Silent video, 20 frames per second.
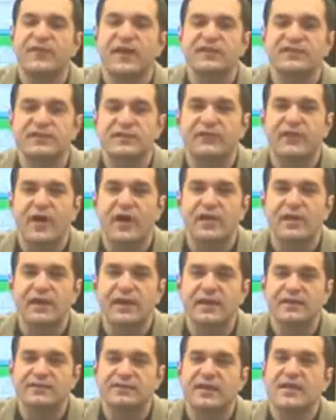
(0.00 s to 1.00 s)
festive
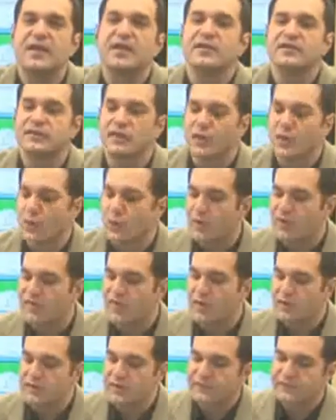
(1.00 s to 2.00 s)
holidays. So
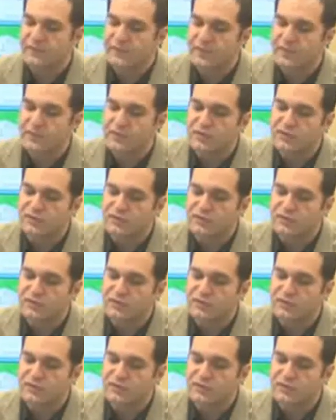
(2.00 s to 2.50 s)
without any further